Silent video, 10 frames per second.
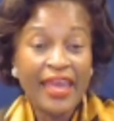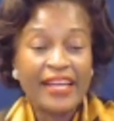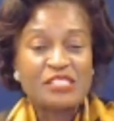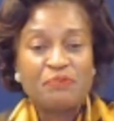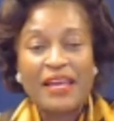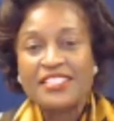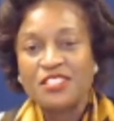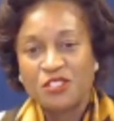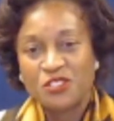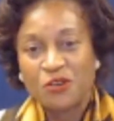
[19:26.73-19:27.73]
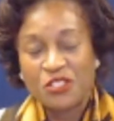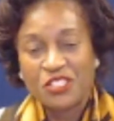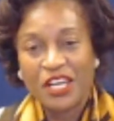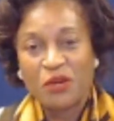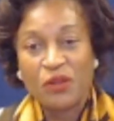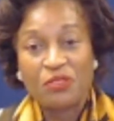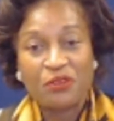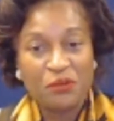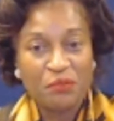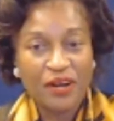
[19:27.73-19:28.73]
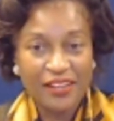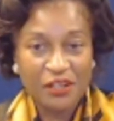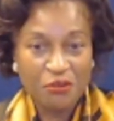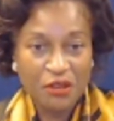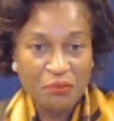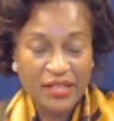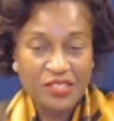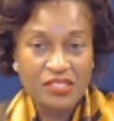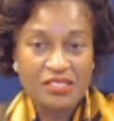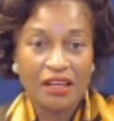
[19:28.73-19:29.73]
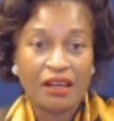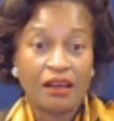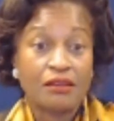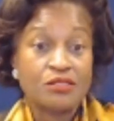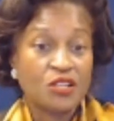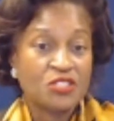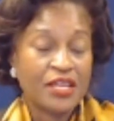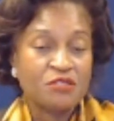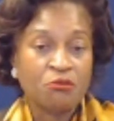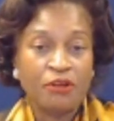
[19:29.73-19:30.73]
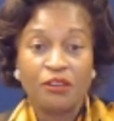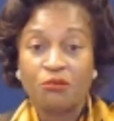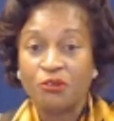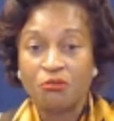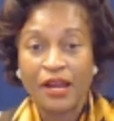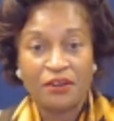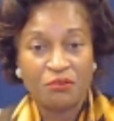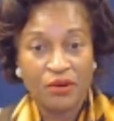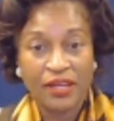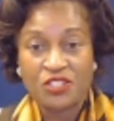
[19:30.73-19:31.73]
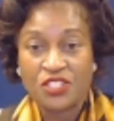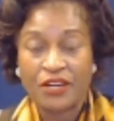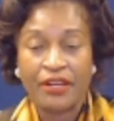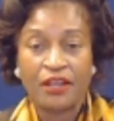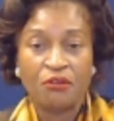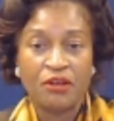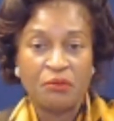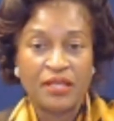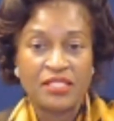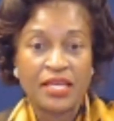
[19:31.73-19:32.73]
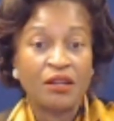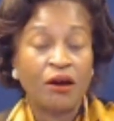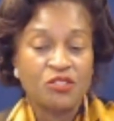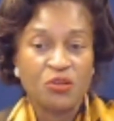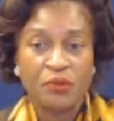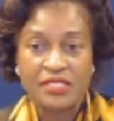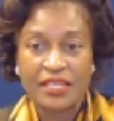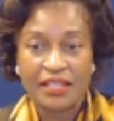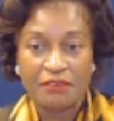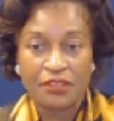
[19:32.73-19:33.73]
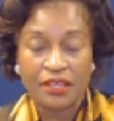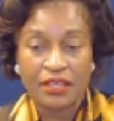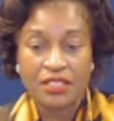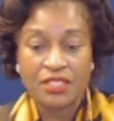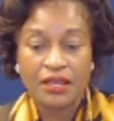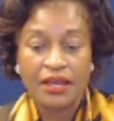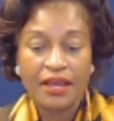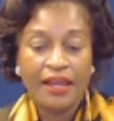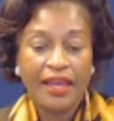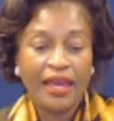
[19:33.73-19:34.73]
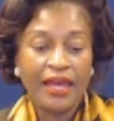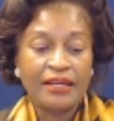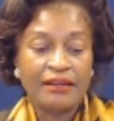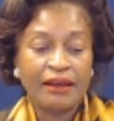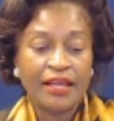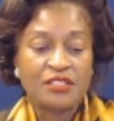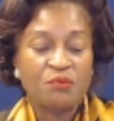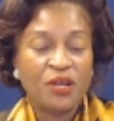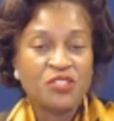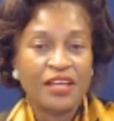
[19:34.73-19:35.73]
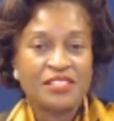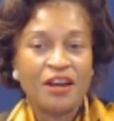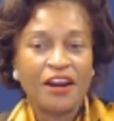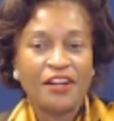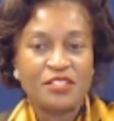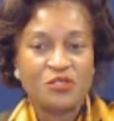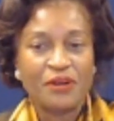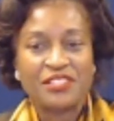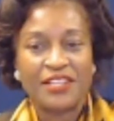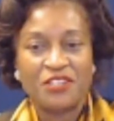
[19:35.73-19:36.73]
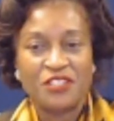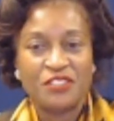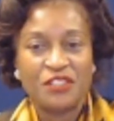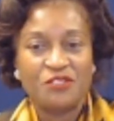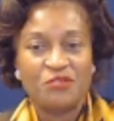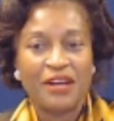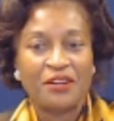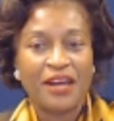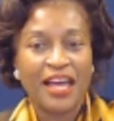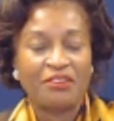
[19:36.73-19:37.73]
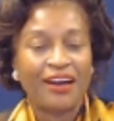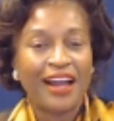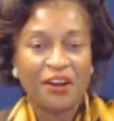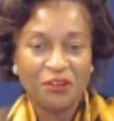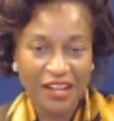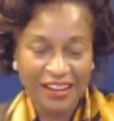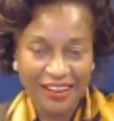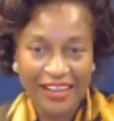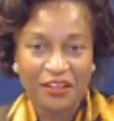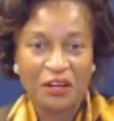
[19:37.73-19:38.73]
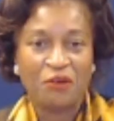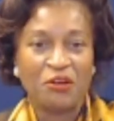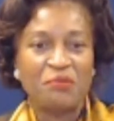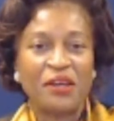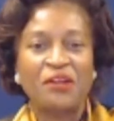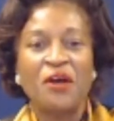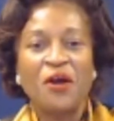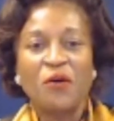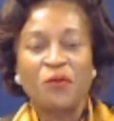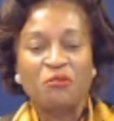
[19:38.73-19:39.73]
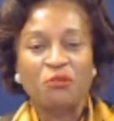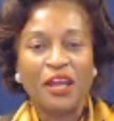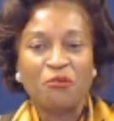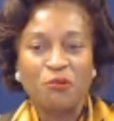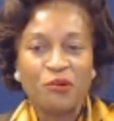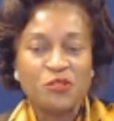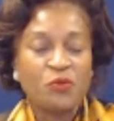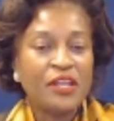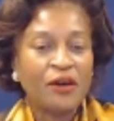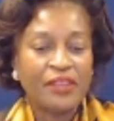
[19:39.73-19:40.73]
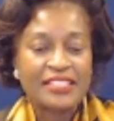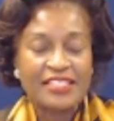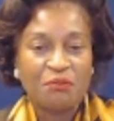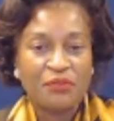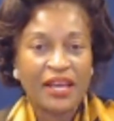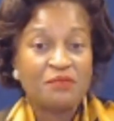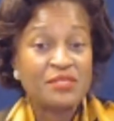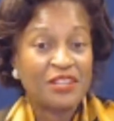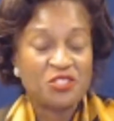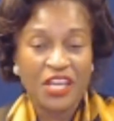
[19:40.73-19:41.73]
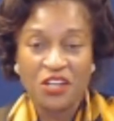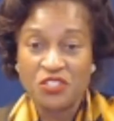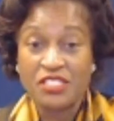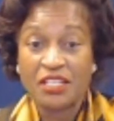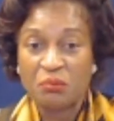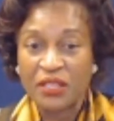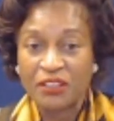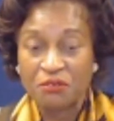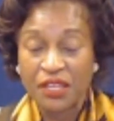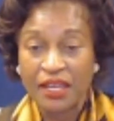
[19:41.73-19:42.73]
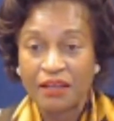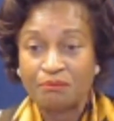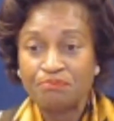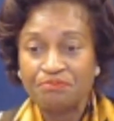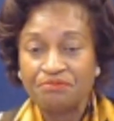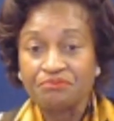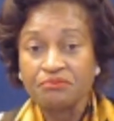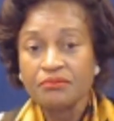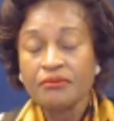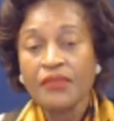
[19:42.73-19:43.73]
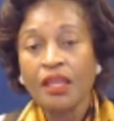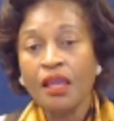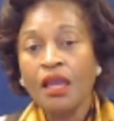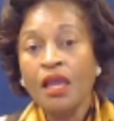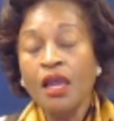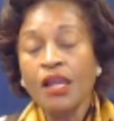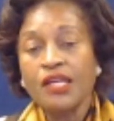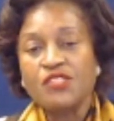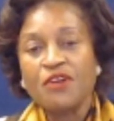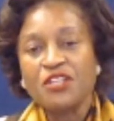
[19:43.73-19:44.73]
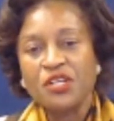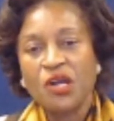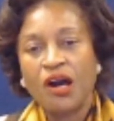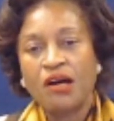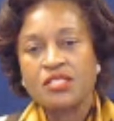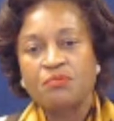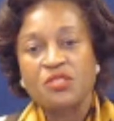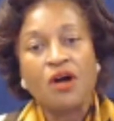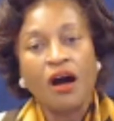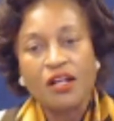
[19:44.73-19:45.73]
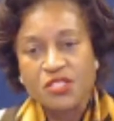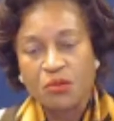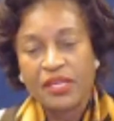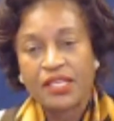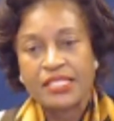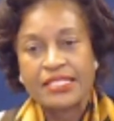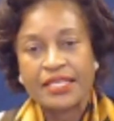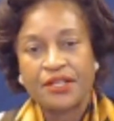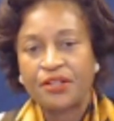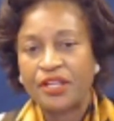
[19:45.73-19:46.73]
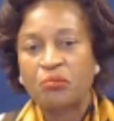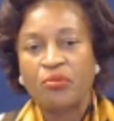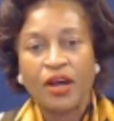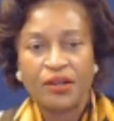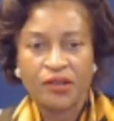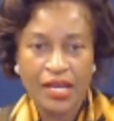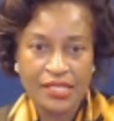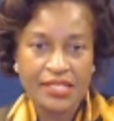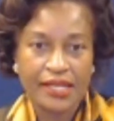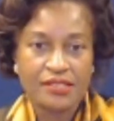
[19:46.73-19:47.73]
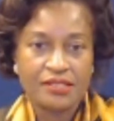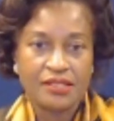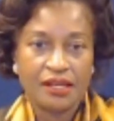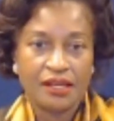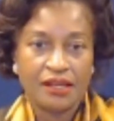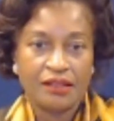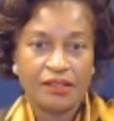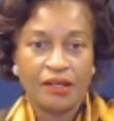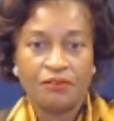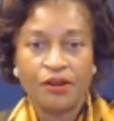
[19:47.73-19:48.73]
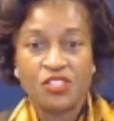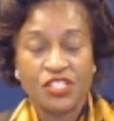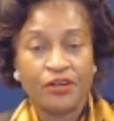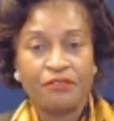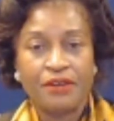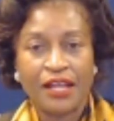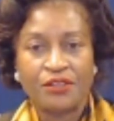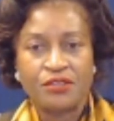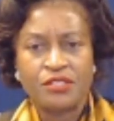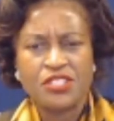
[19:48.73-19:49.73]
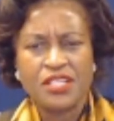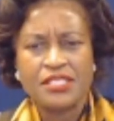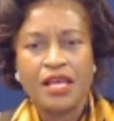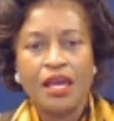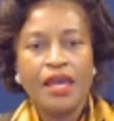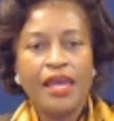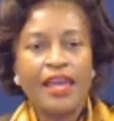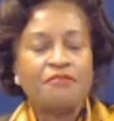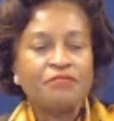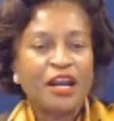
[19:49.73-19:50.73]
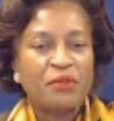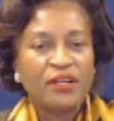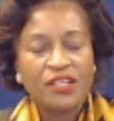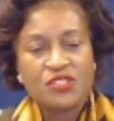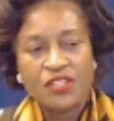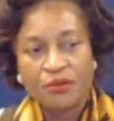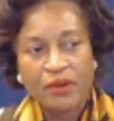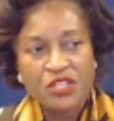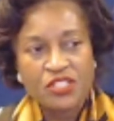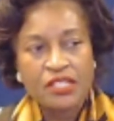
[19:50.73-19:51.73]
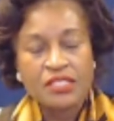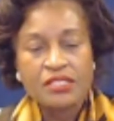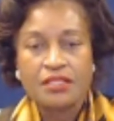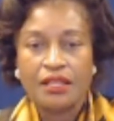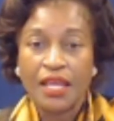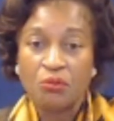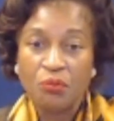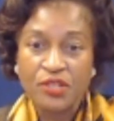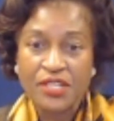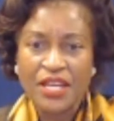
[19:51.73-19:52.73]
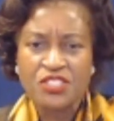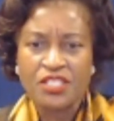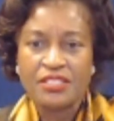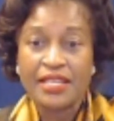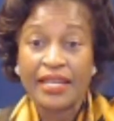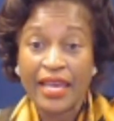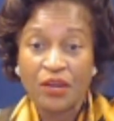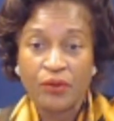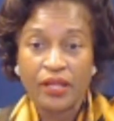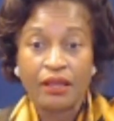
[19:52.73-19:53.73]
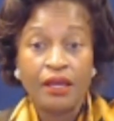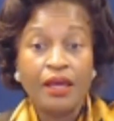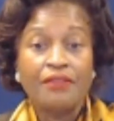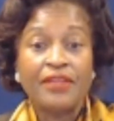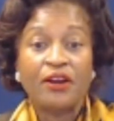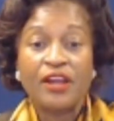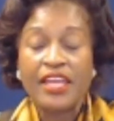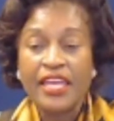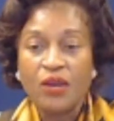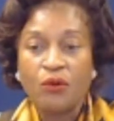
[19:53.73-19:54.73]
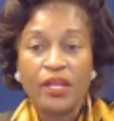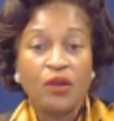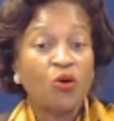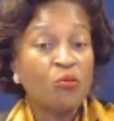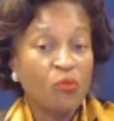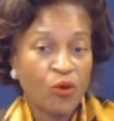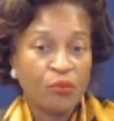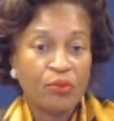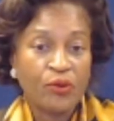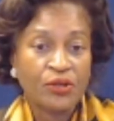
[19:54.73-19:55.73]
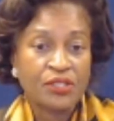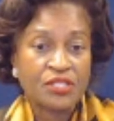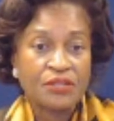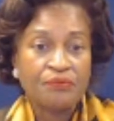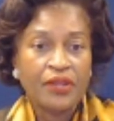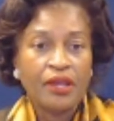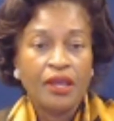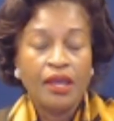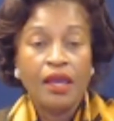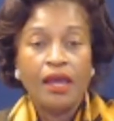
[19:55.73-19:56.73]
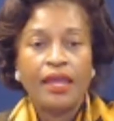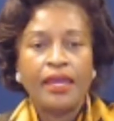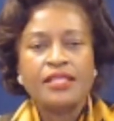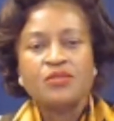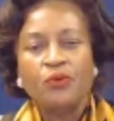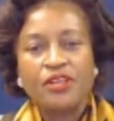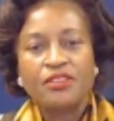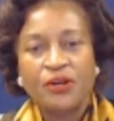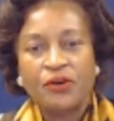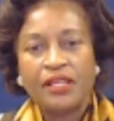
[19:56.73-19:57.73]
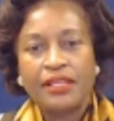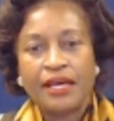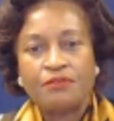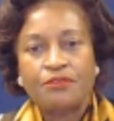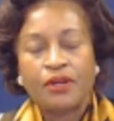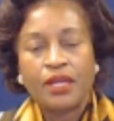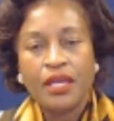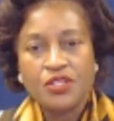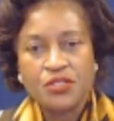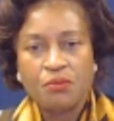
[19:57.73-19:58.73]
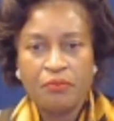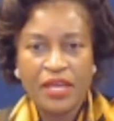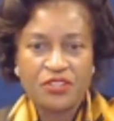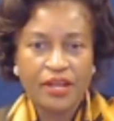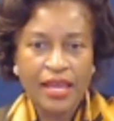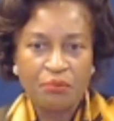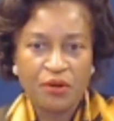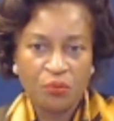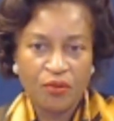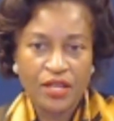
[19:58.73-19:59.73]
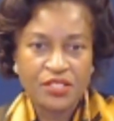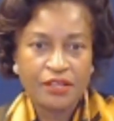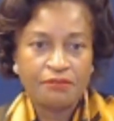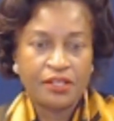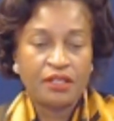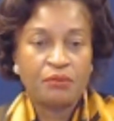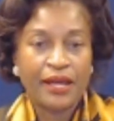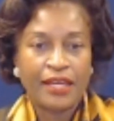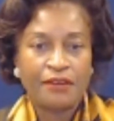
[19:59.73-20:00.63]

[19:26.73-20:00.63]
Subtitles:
Expenses associated with third-party agreements, such as railroad right-of-way sharing agreements, can also be significant. And as hard as transit agencies try to have an ironclad agreement with railroads, we know that sometimes that changes in the middle of the game. Construction costs must also be considered in a broader context of our shared values, such as environmental considerations, labor protections, and equity that are equally or more important. It's worth noting that for each major capital project funded by